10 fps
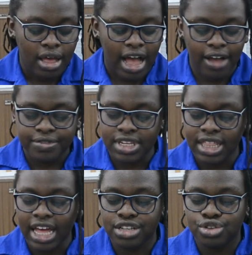After
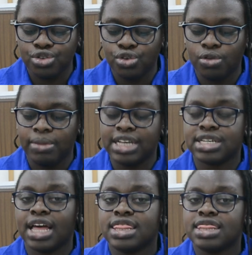that, you'll
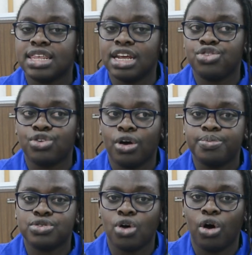measure 3
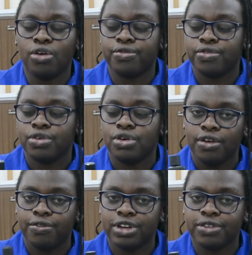drops of
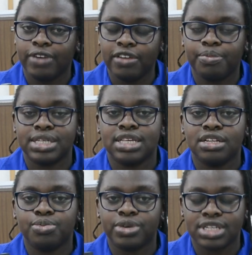
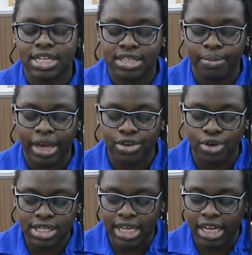45% potassium
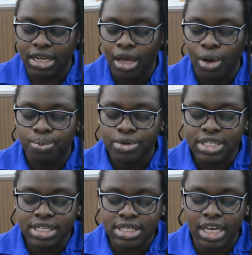hydroxide.
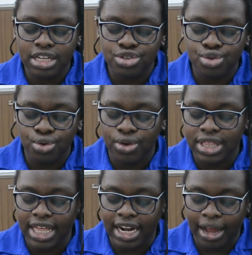Put it into
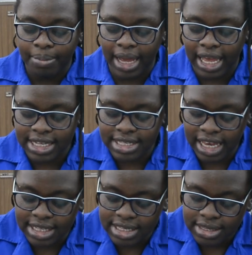the rubber gasket.